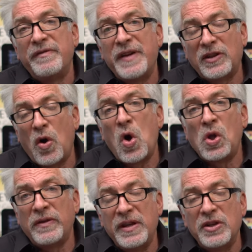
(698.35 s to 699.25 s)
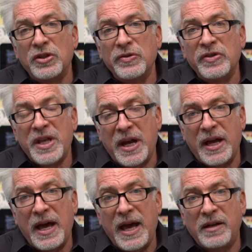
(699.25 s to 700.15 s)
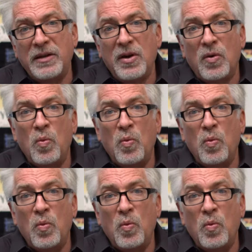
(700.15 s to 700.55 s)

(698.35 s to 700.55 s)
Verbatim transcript: In fact, all of the issues that I had